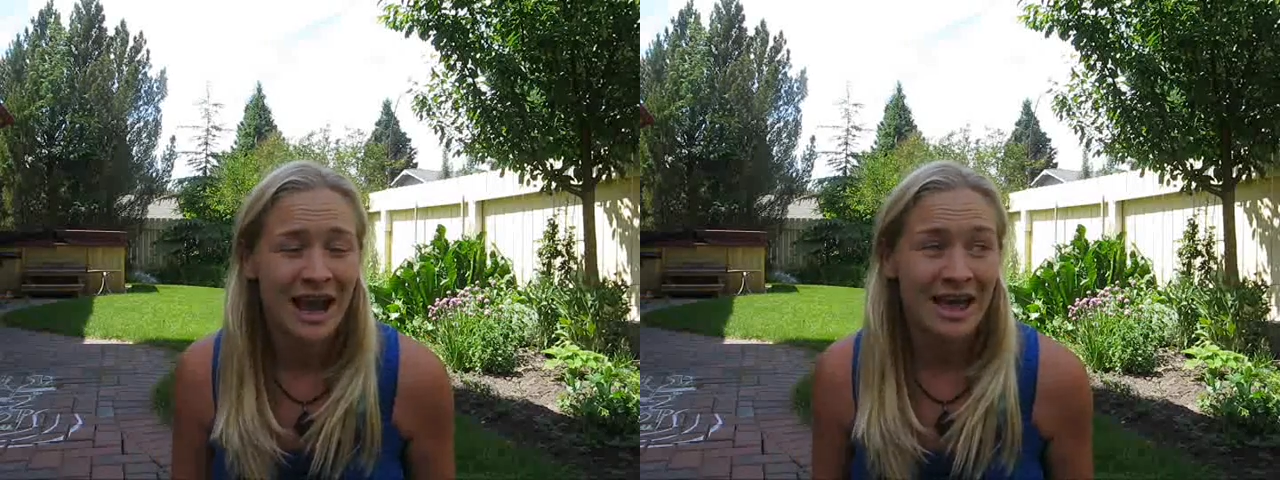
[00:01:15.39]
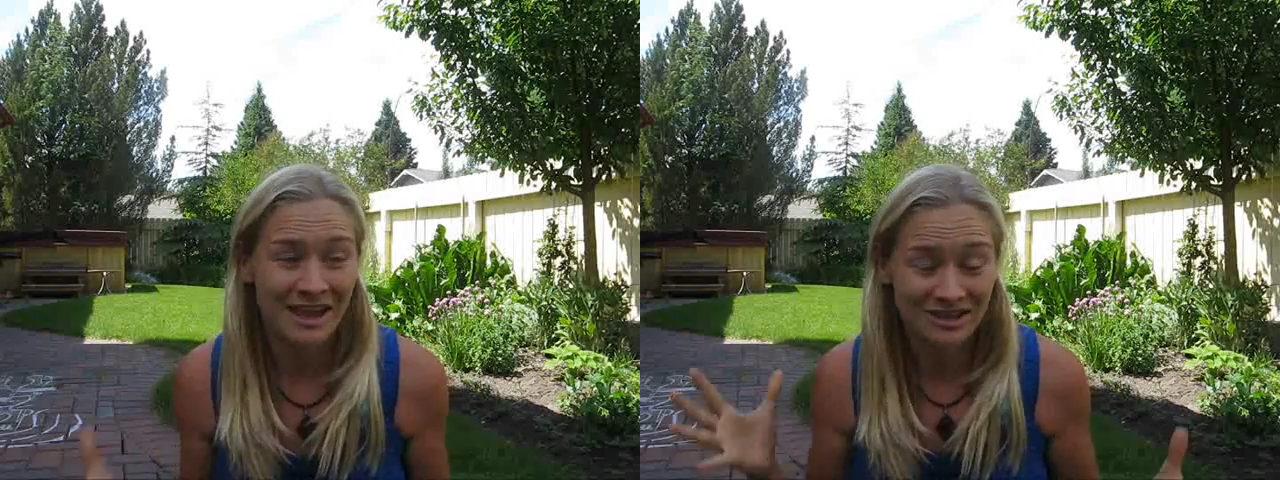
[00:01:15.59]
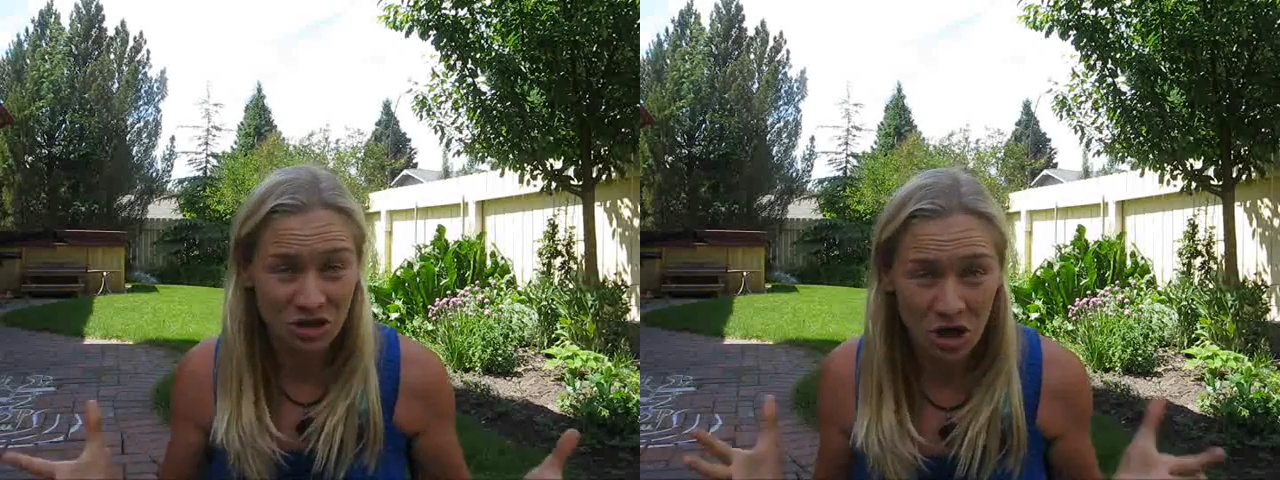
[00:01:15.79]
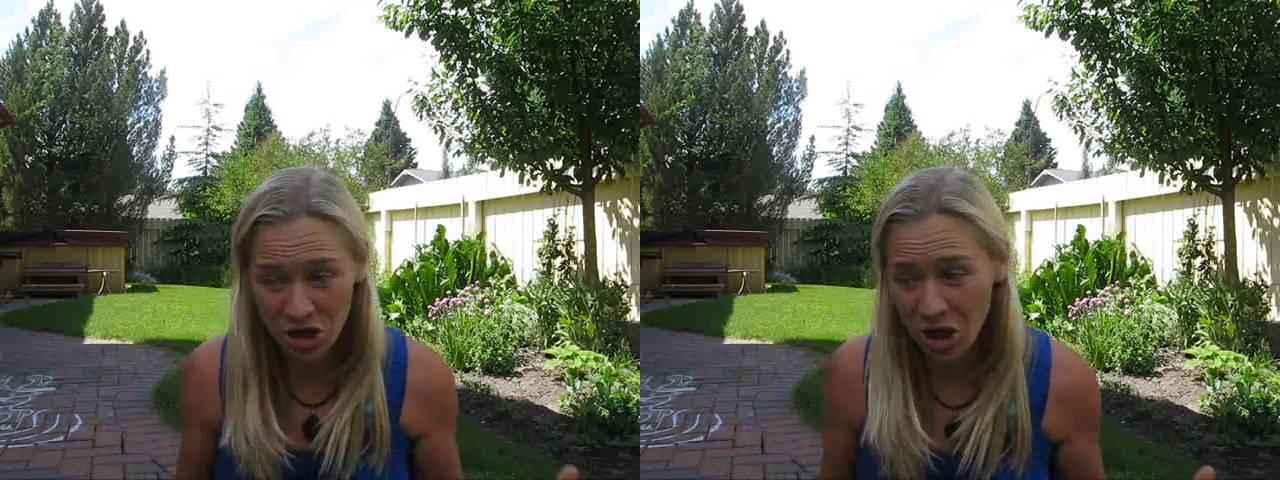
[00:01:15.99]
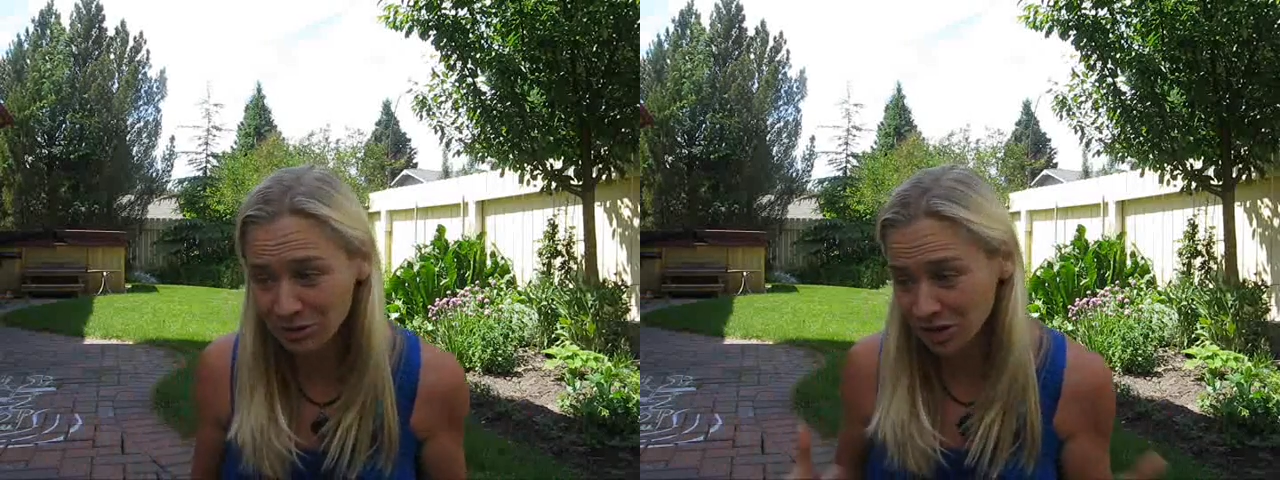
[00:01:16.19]
that's not
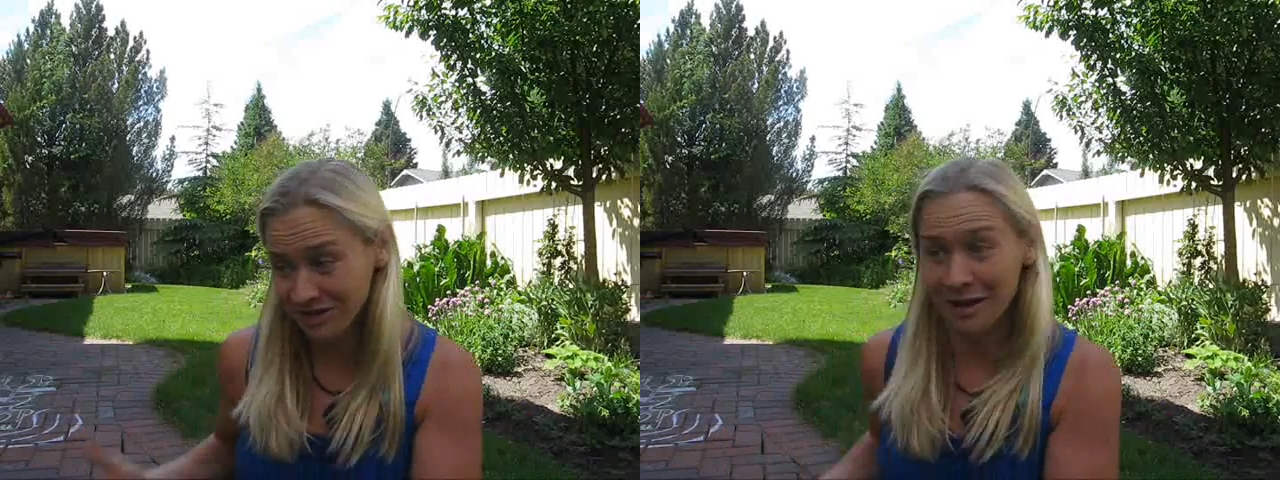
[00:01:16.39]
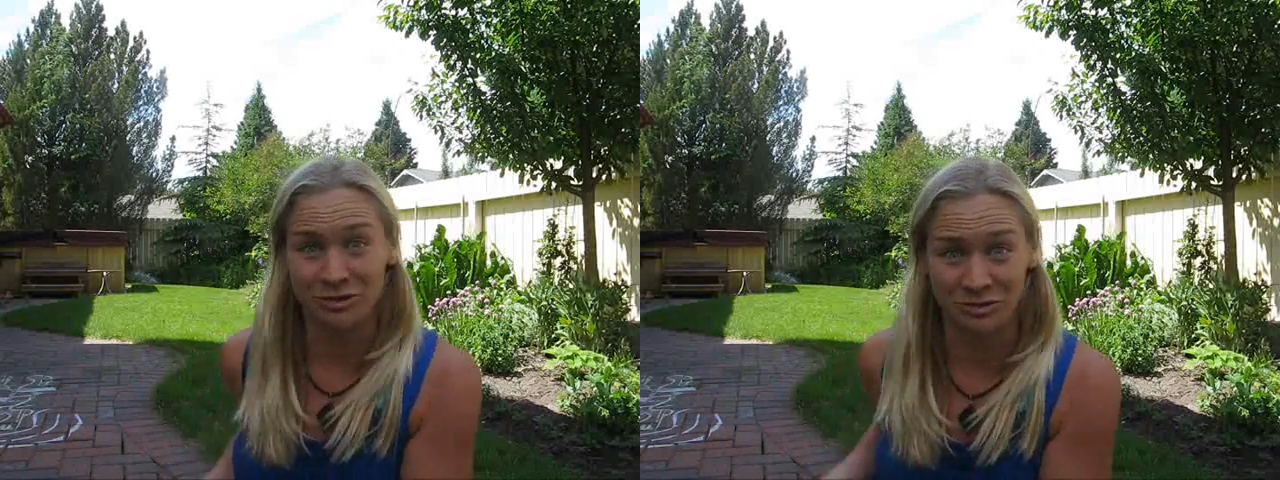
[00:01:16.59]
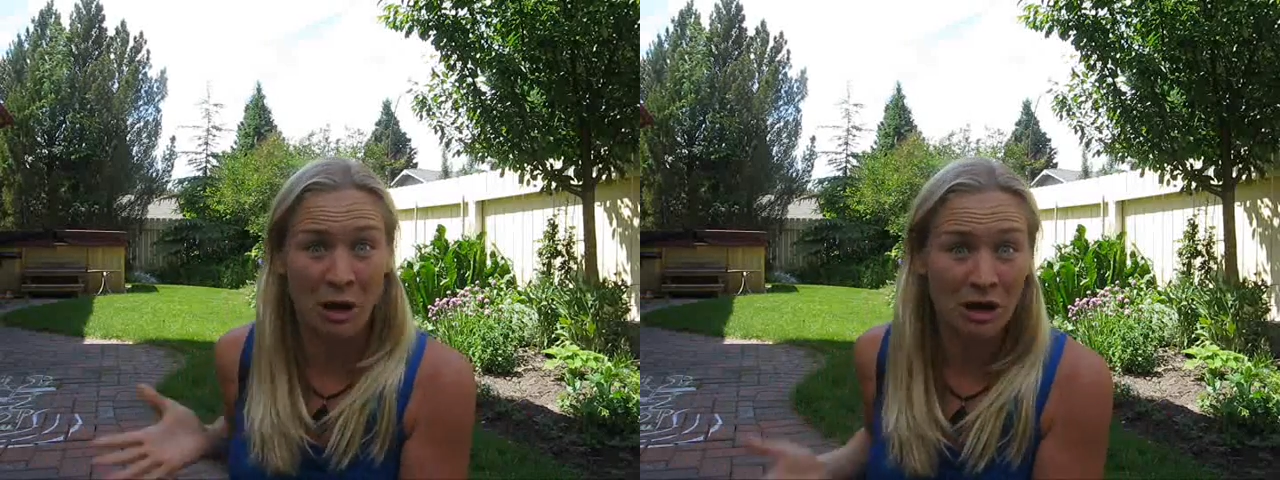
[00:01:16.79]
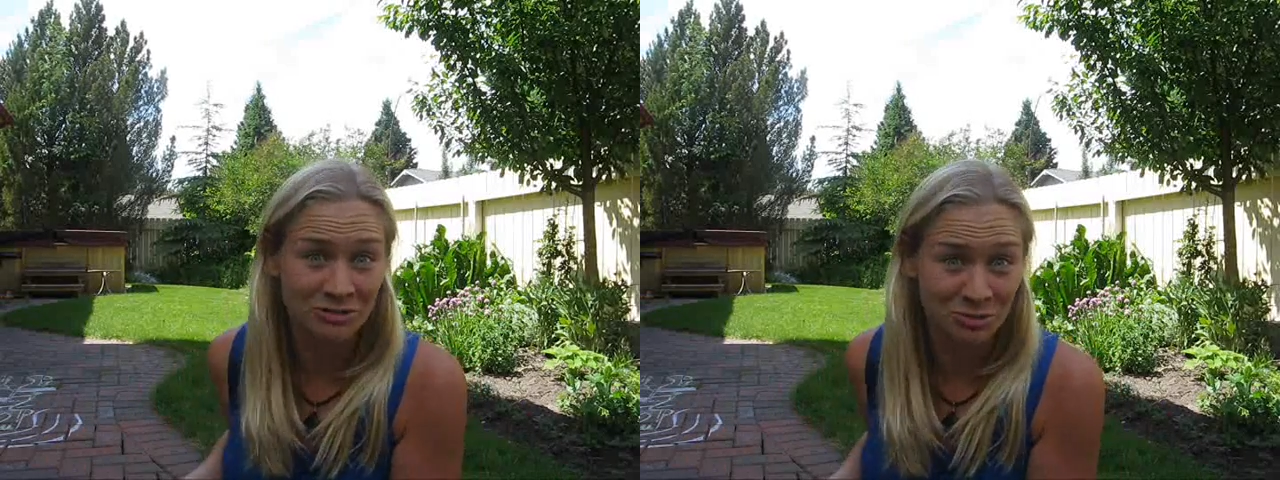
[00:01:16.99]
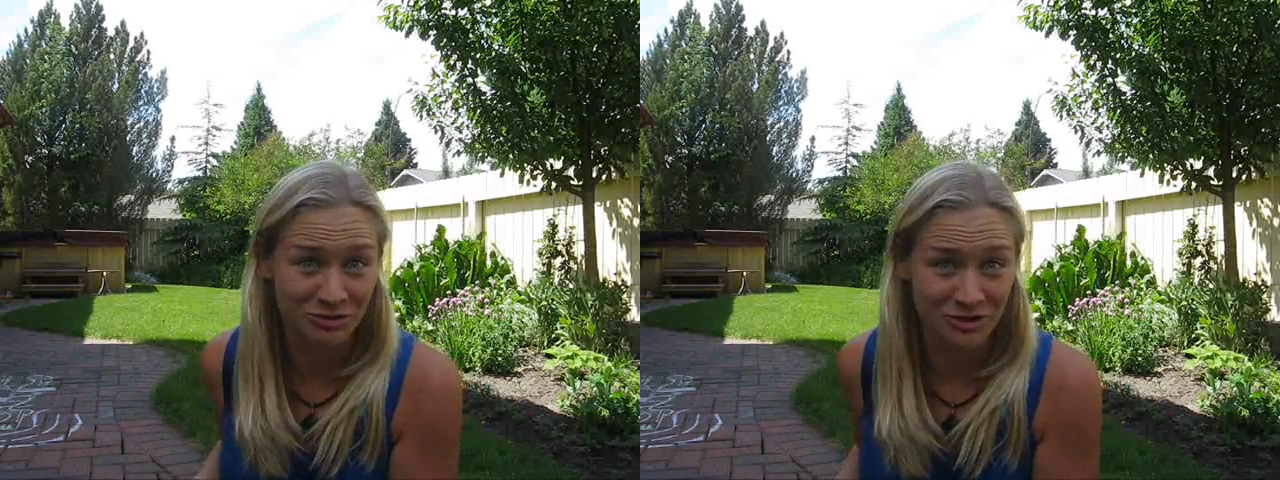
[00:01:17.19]
an option because I'm
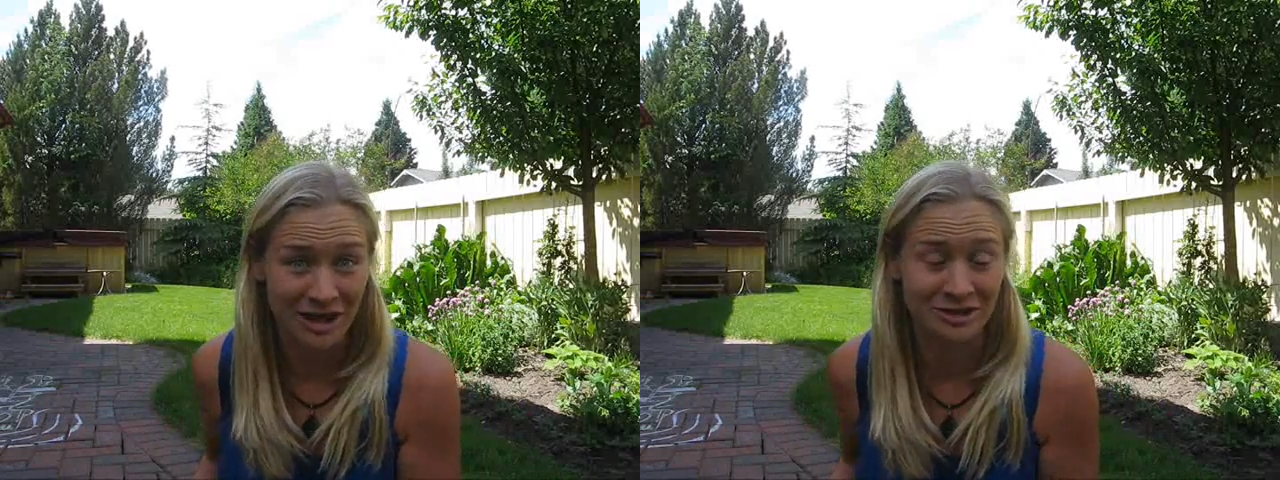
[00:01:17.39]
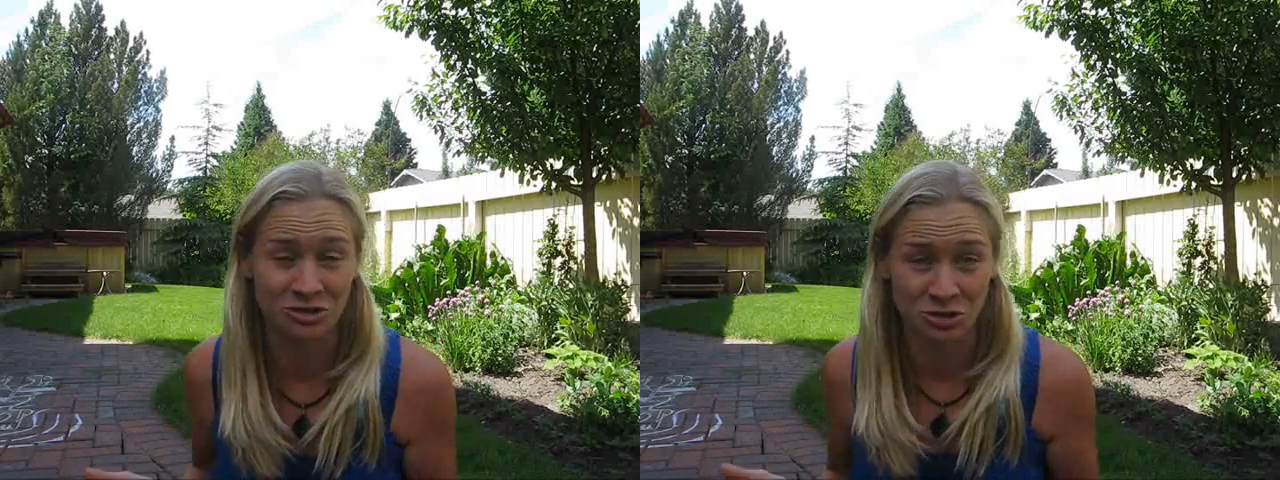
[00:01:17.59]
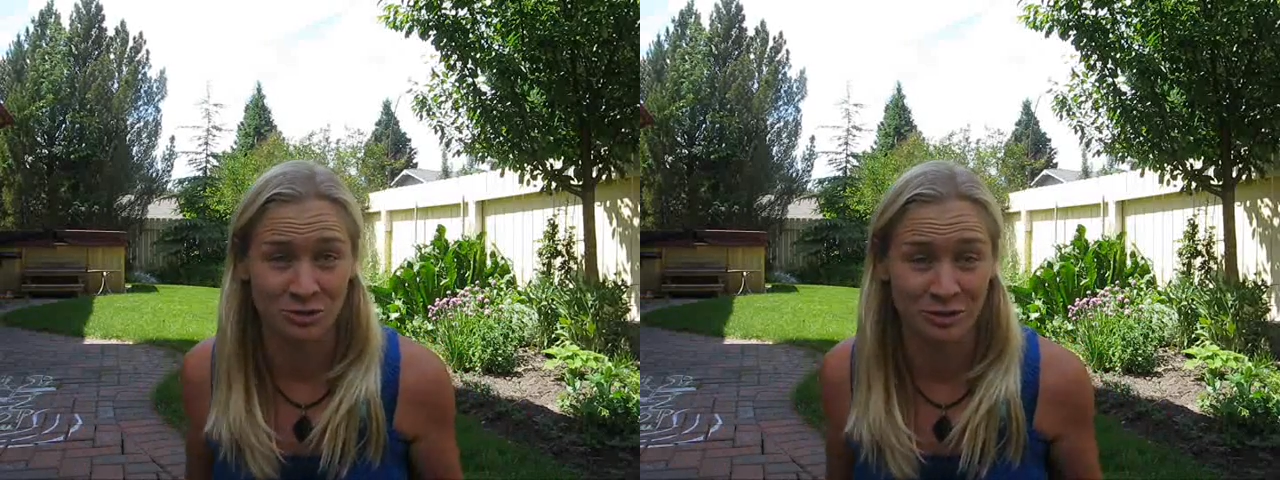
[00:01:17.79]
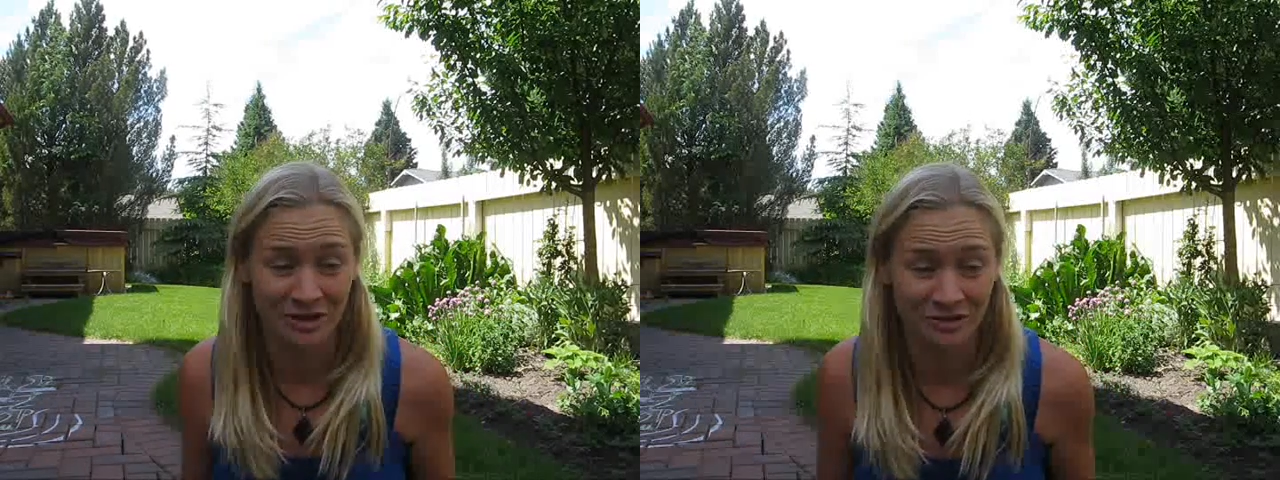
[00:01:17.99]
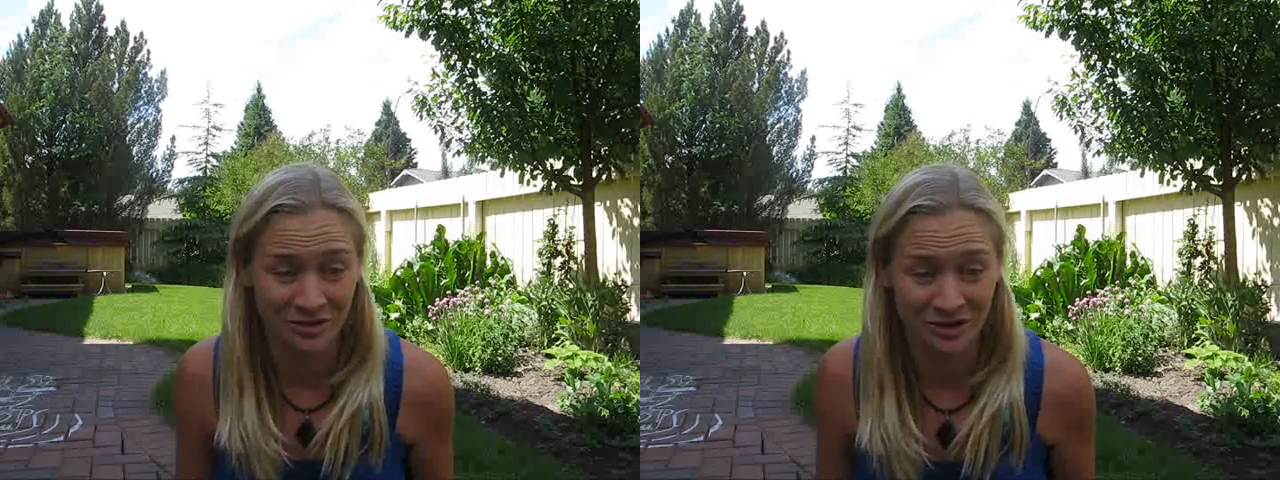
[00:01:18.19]
responsible for that screaming
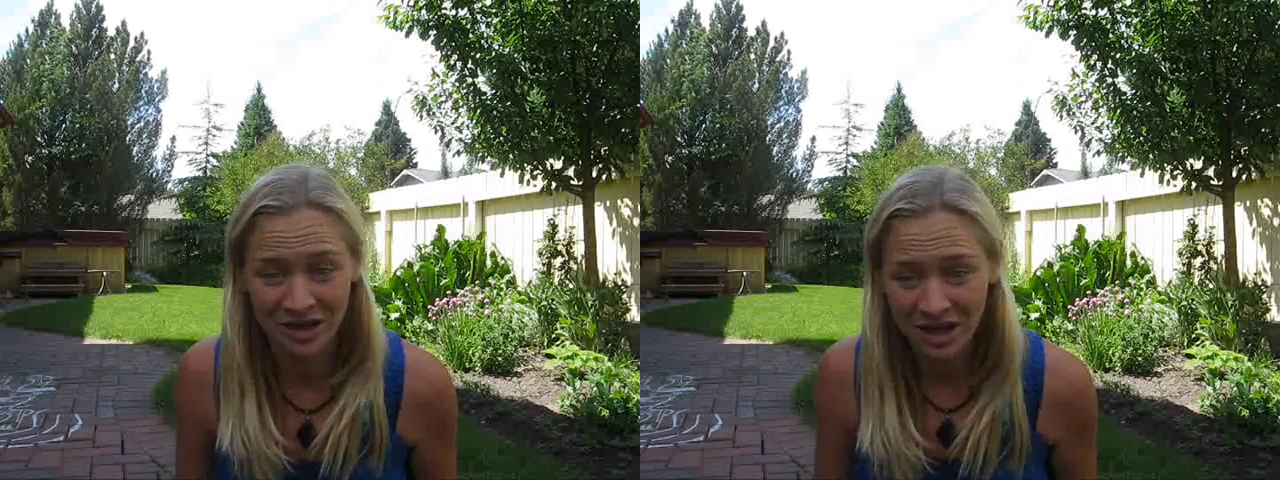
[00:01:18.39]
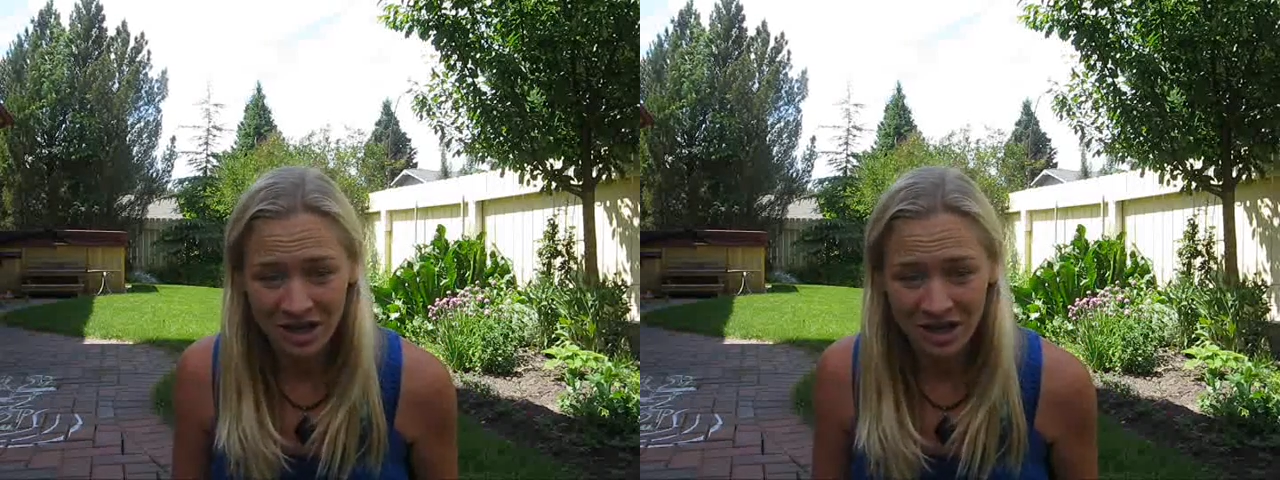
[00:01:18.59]
infant.